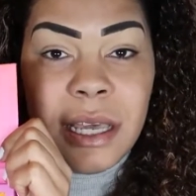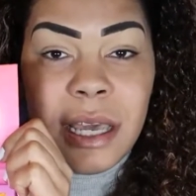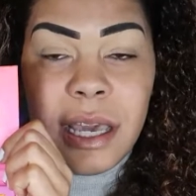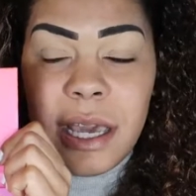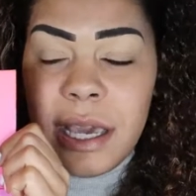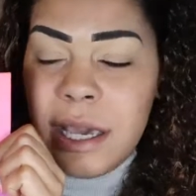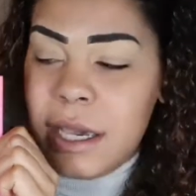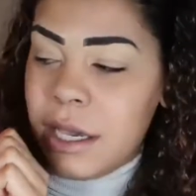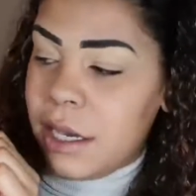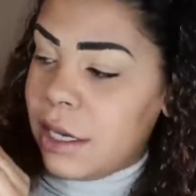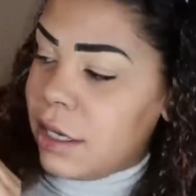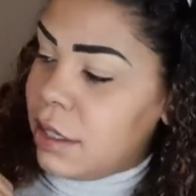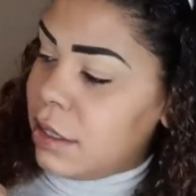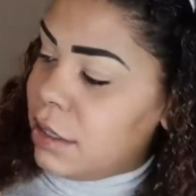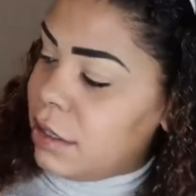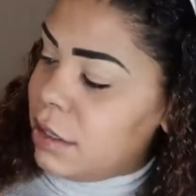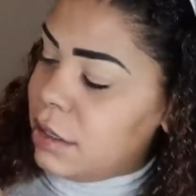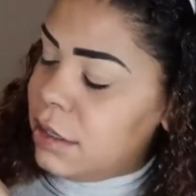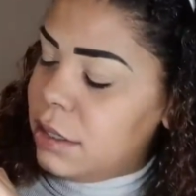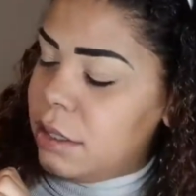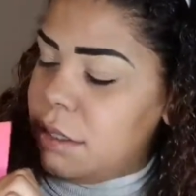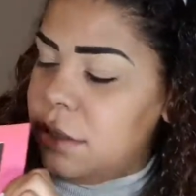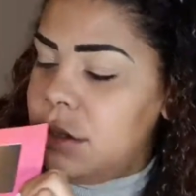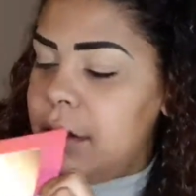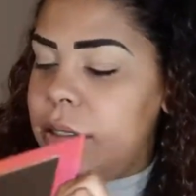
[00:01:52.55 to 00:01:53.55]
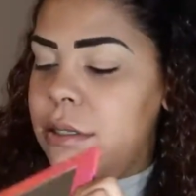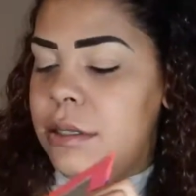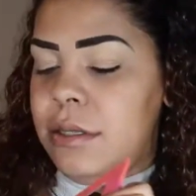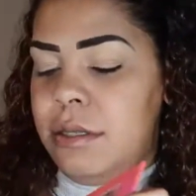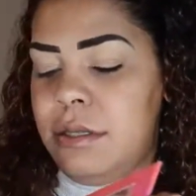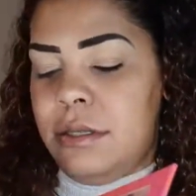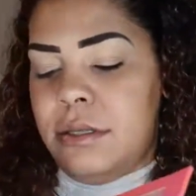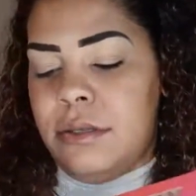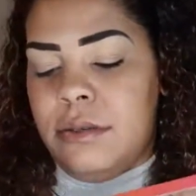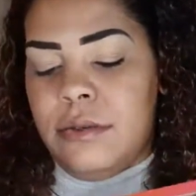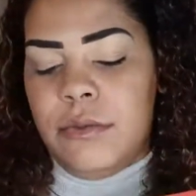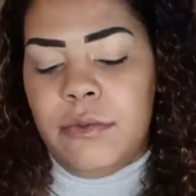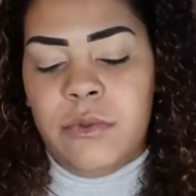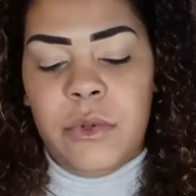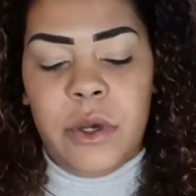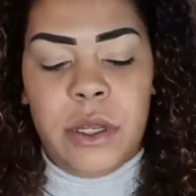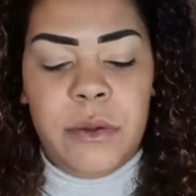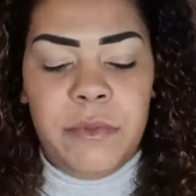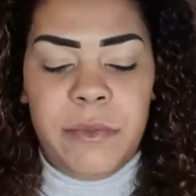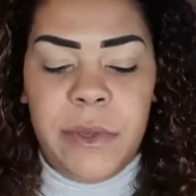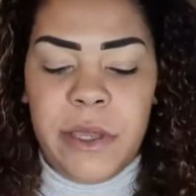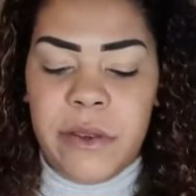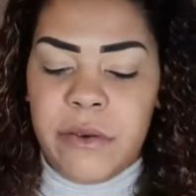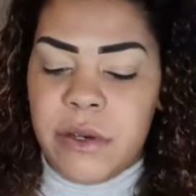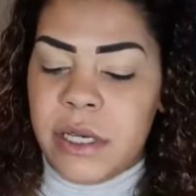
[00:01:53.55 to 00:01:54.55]

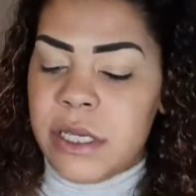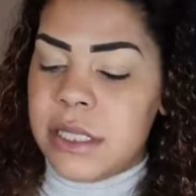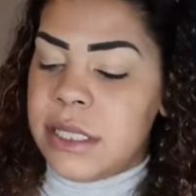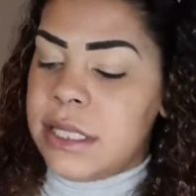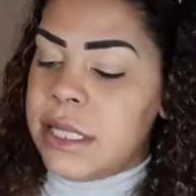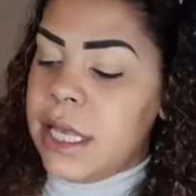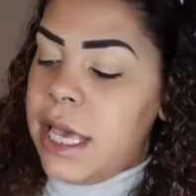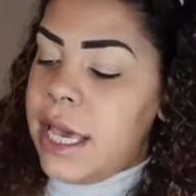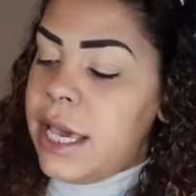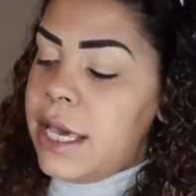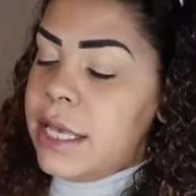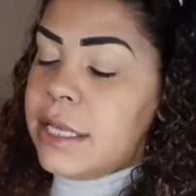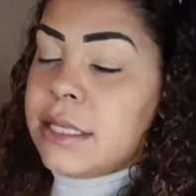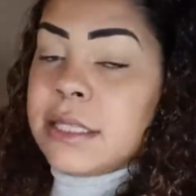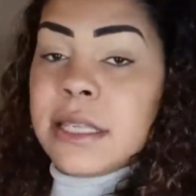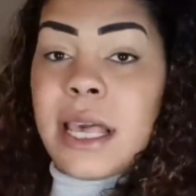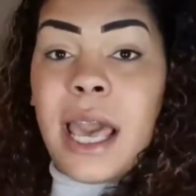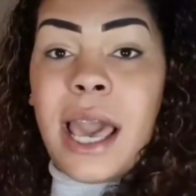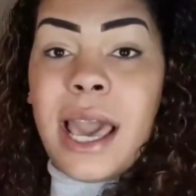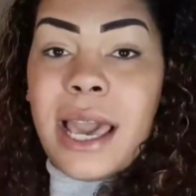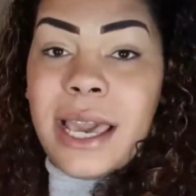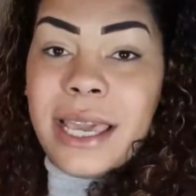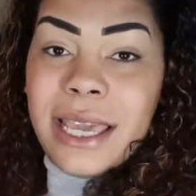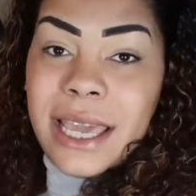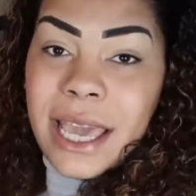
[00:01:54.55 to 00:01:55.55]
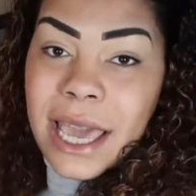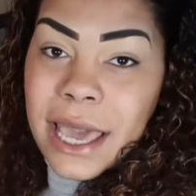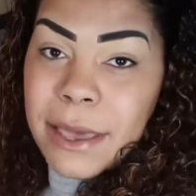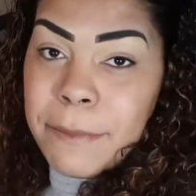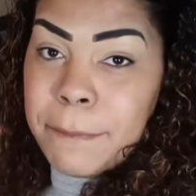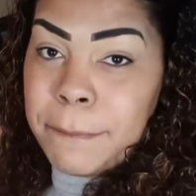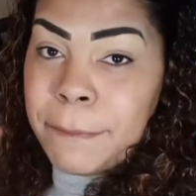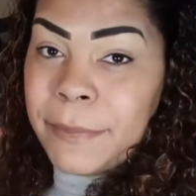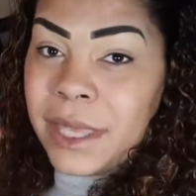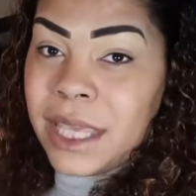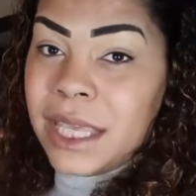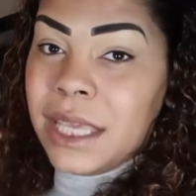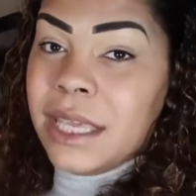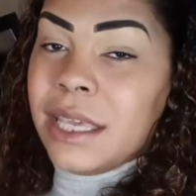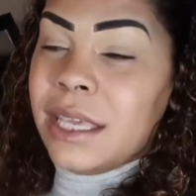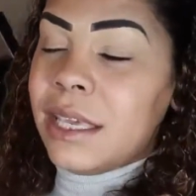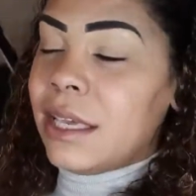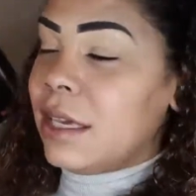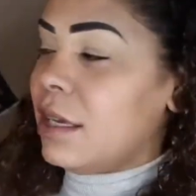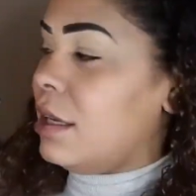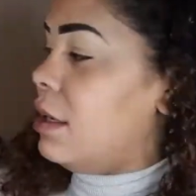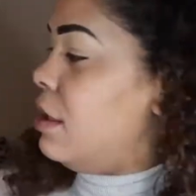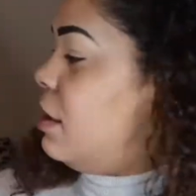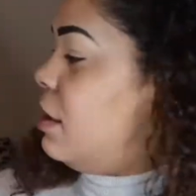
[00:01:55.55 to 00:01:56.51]
One mirror says, I am me.